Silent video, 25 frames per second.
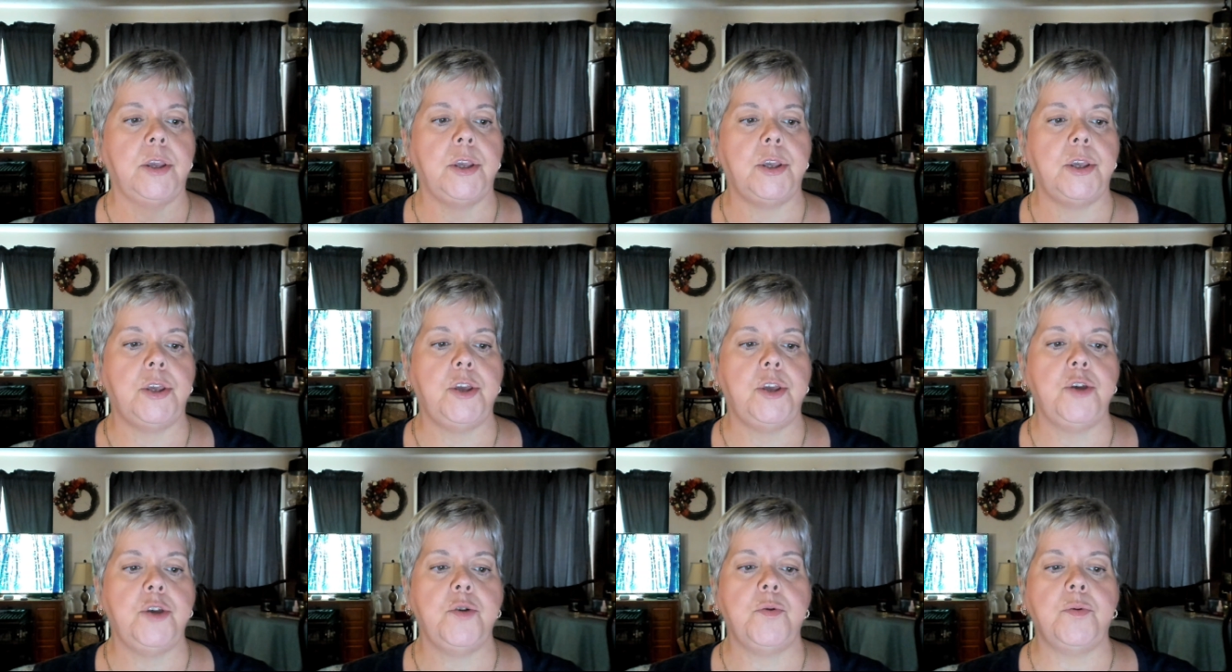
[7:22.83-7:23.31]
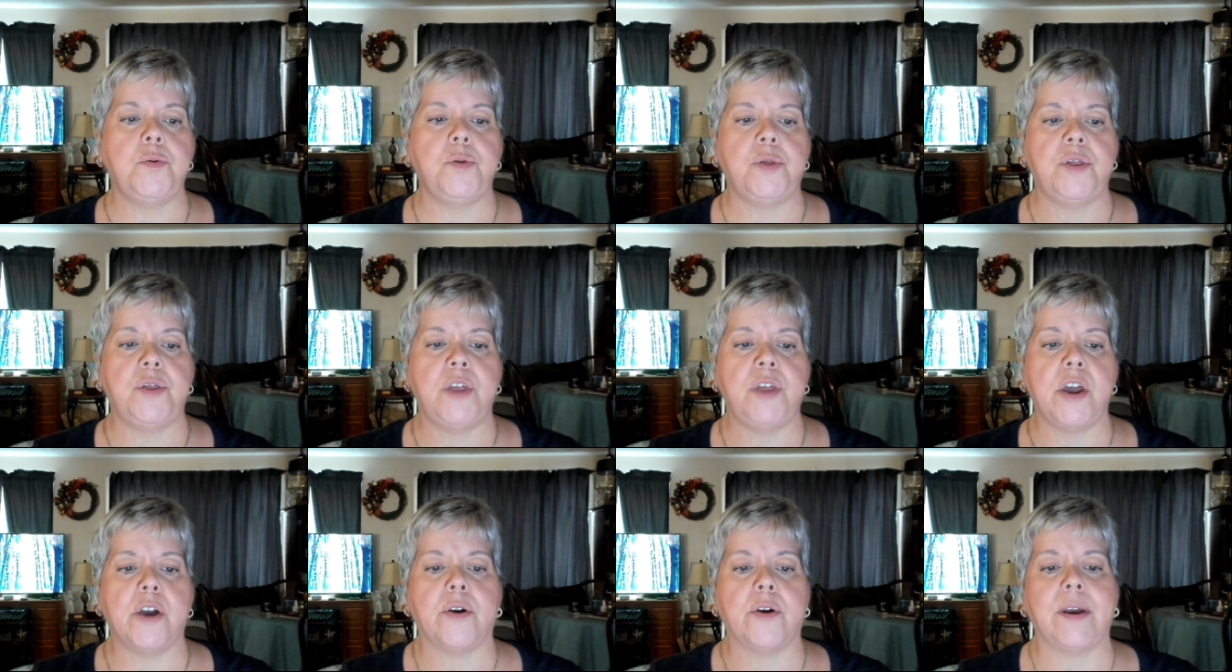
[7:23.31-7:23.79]
you
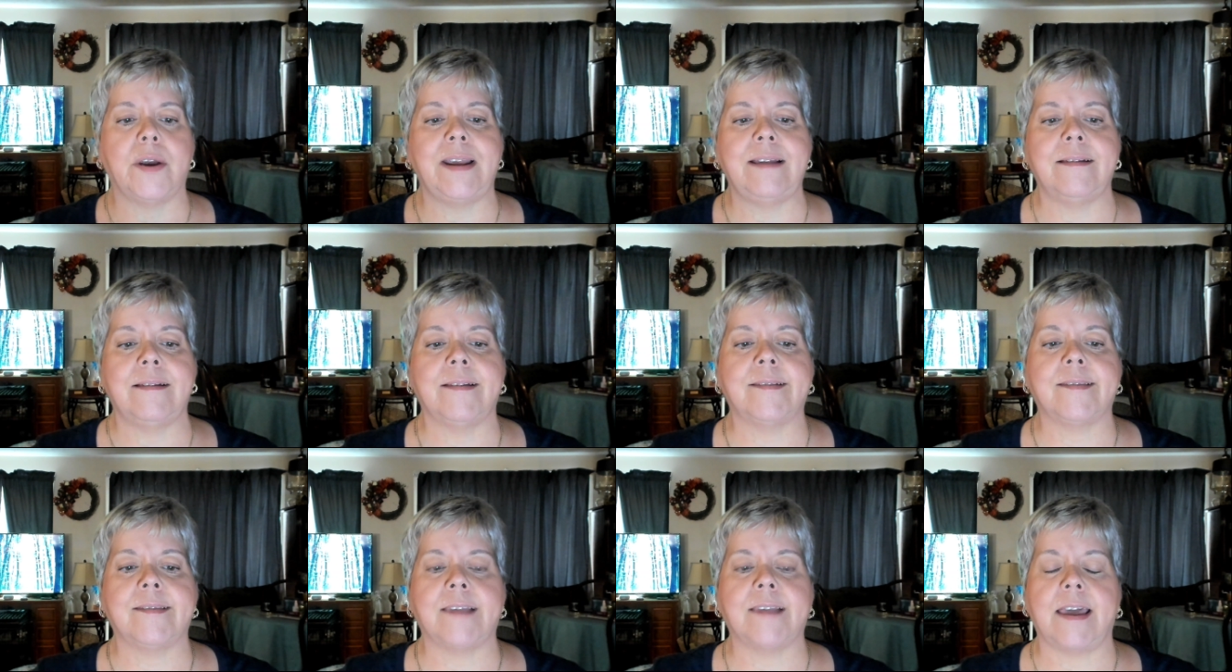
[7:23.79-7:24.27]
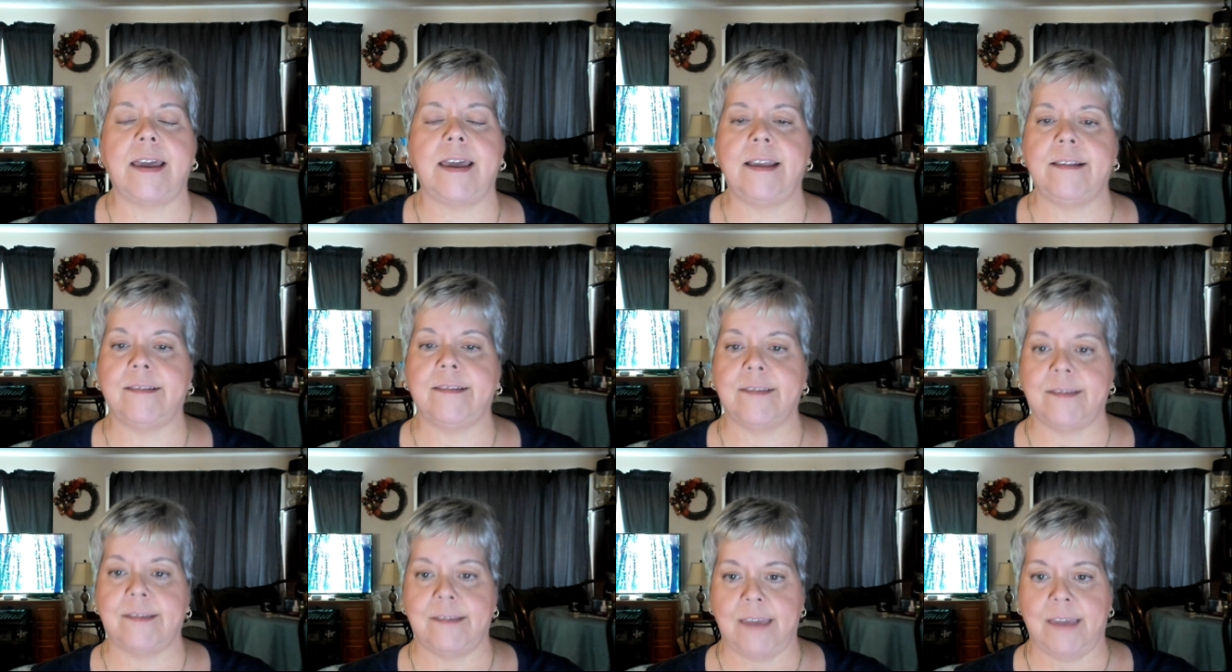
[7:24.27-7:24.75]
there is a
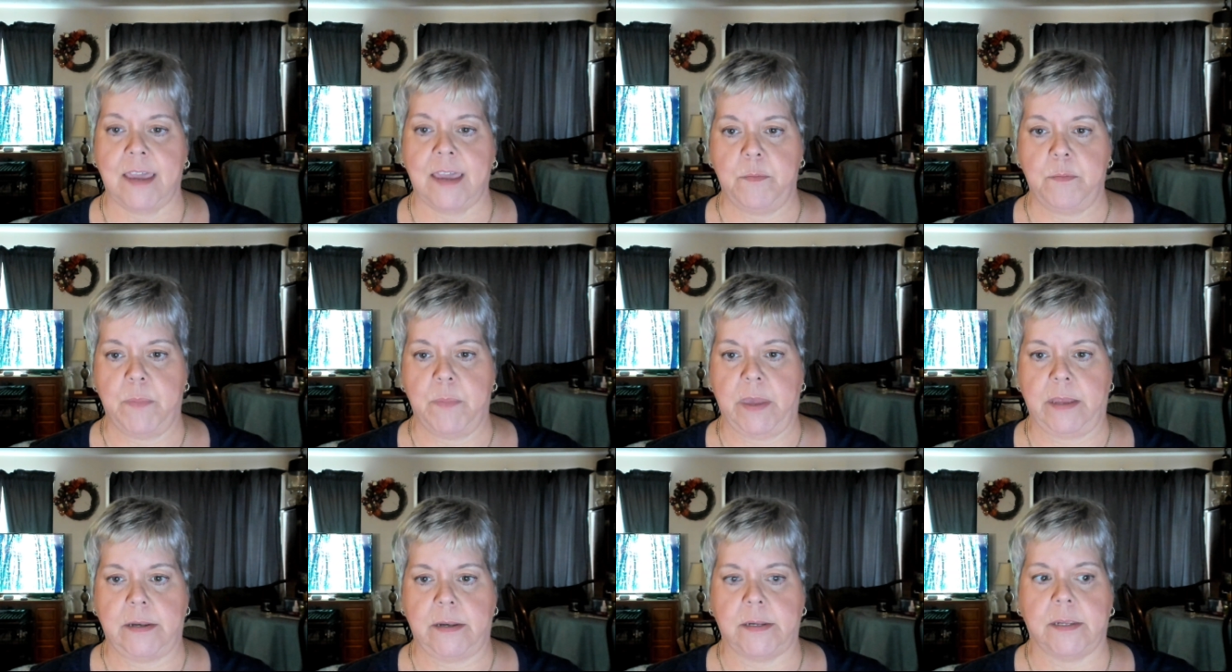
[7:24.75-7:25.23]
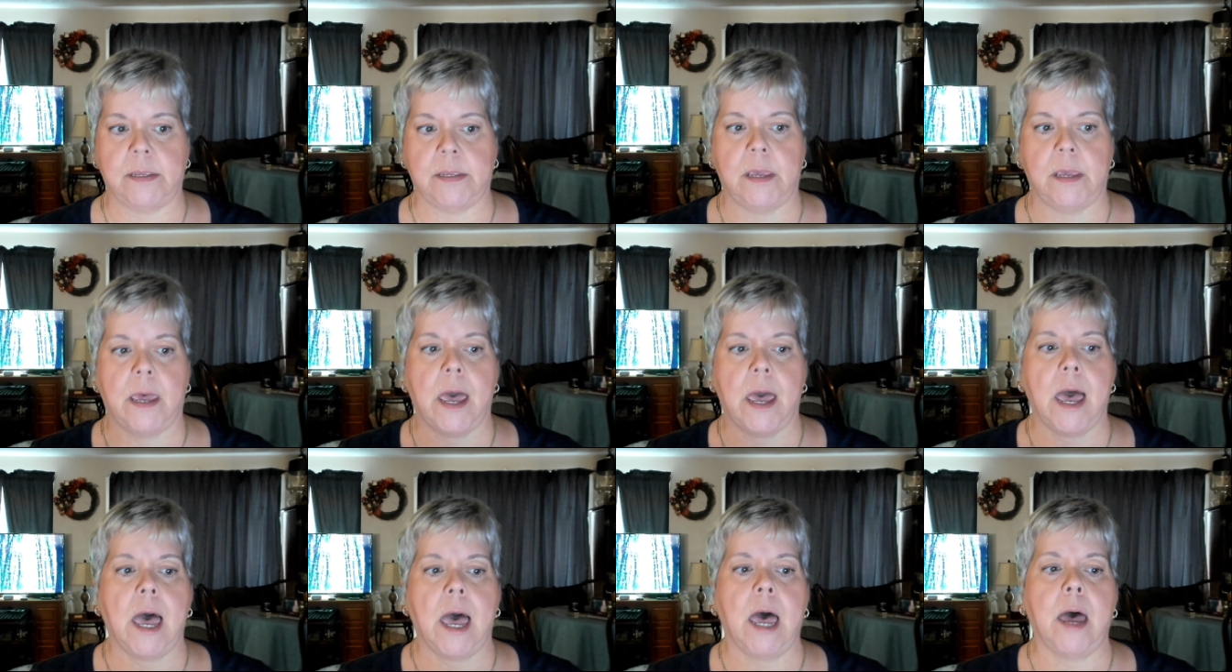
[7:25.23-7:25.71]
statement
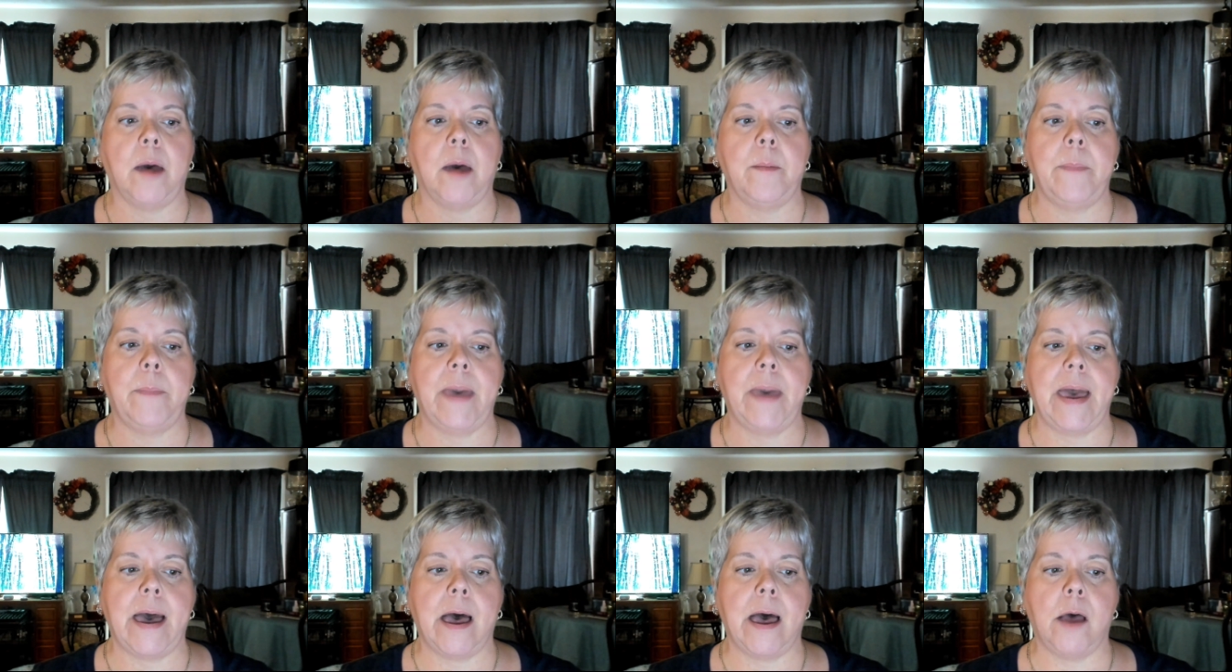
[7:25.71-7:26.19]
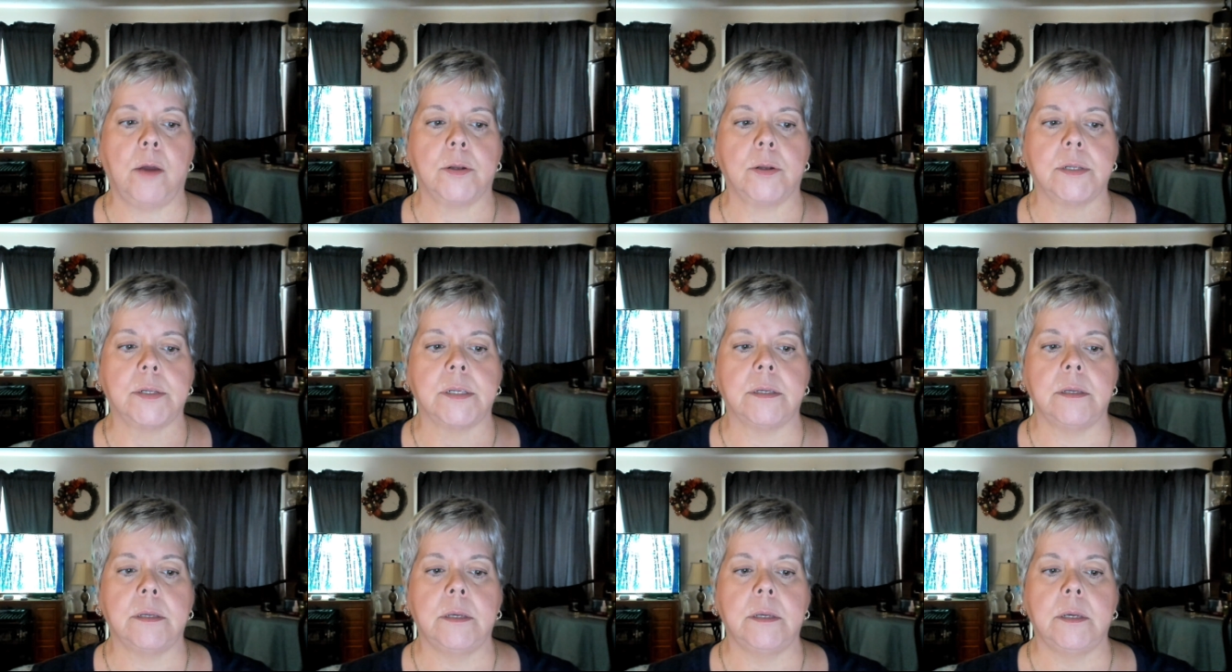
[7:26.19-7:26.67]

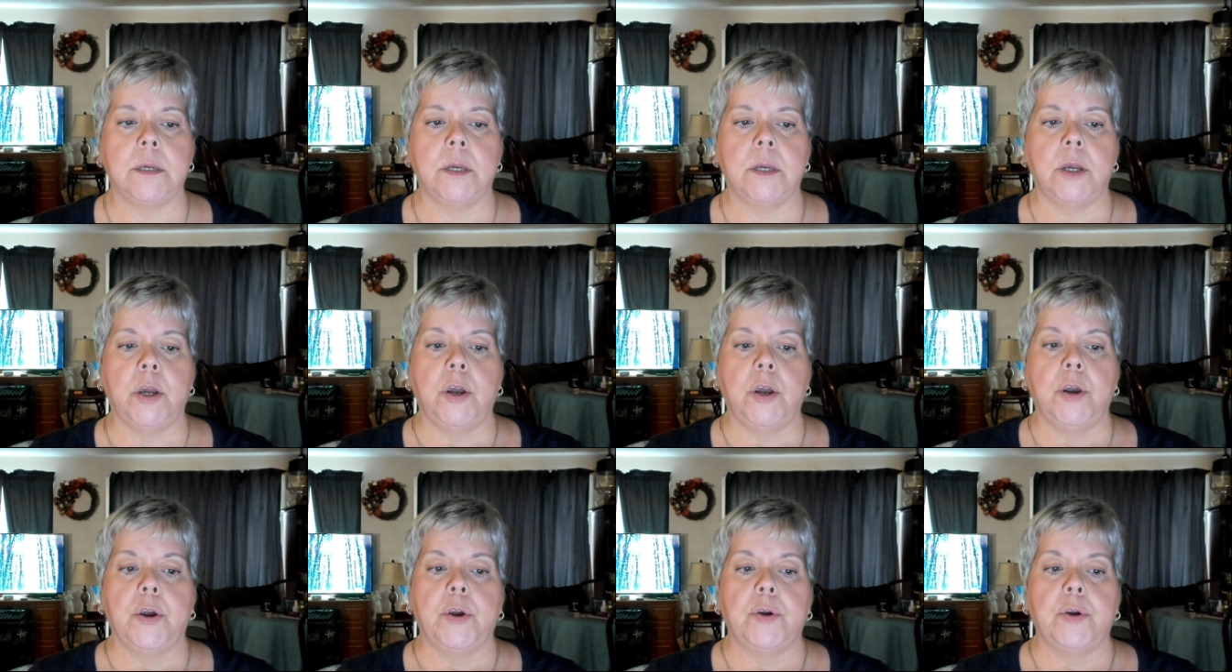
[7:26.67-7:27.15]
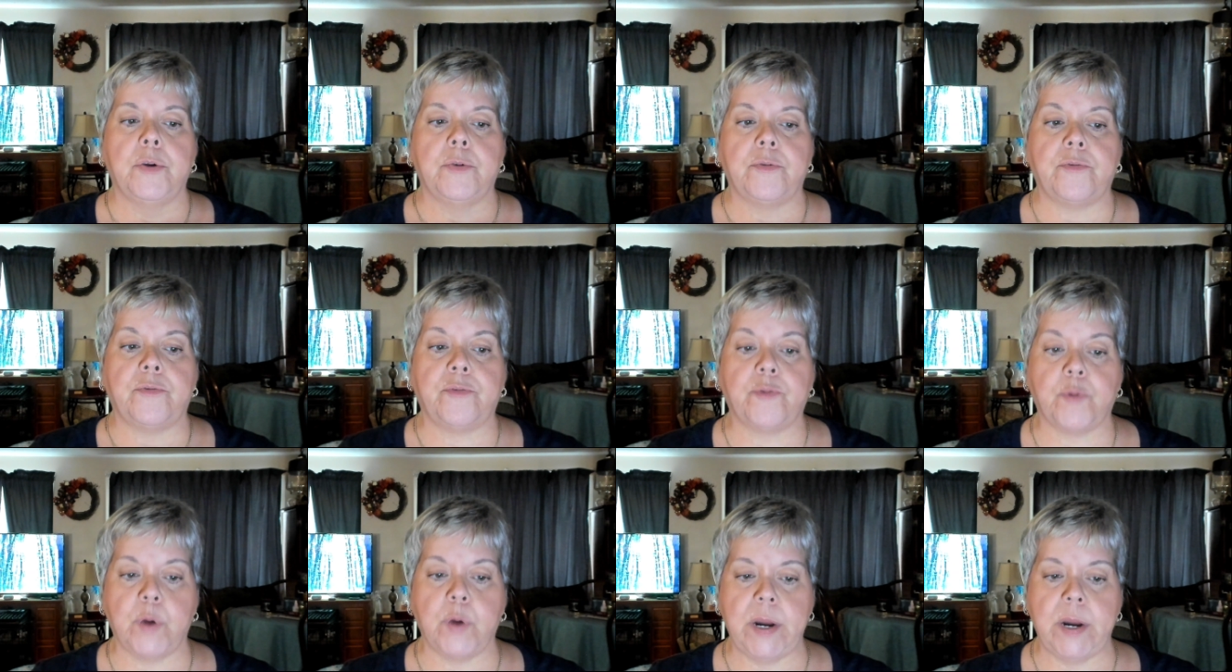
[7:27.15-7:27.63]
about
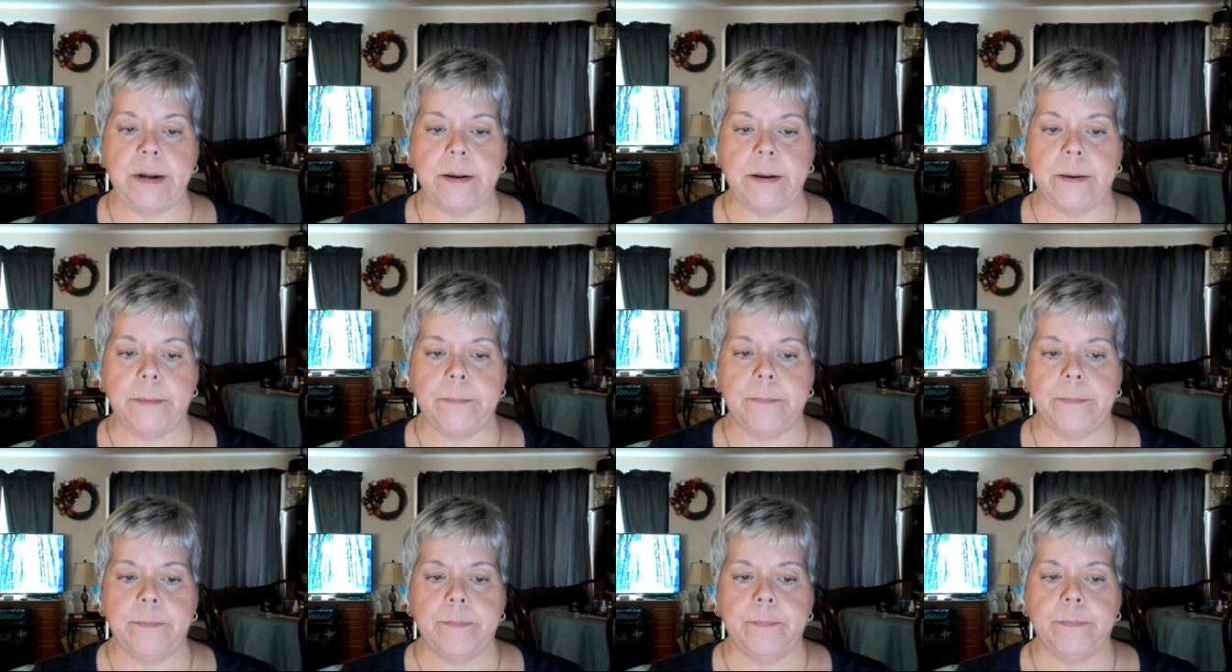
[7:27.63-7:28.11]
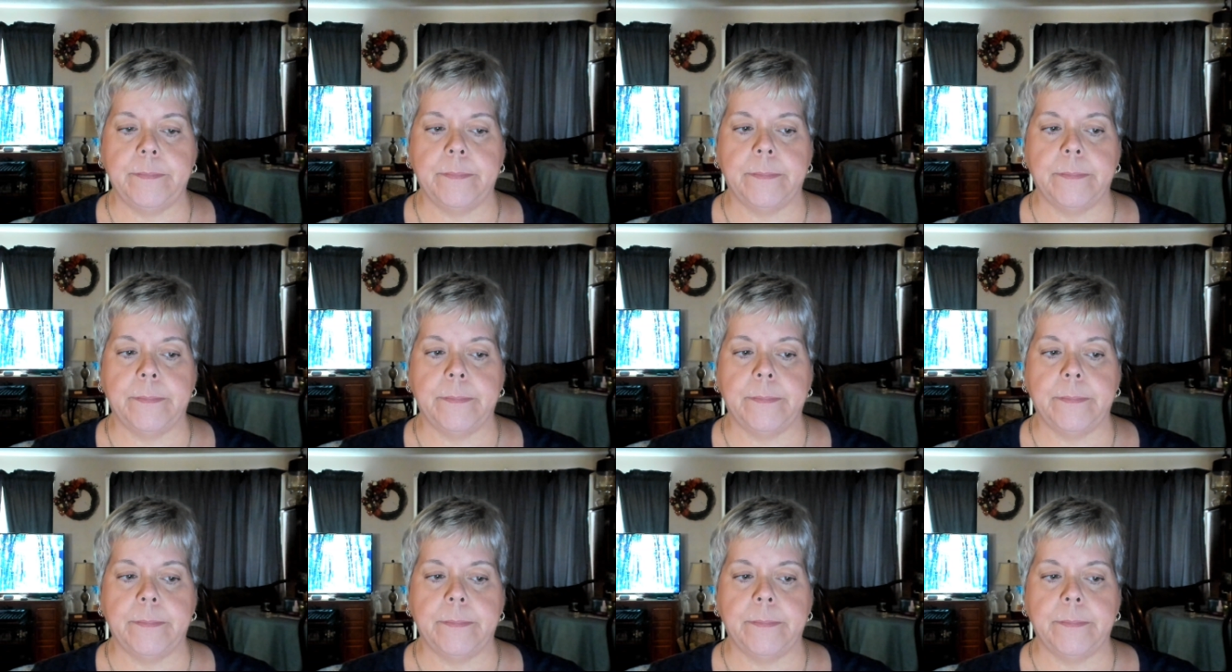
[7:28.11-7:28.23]
freedom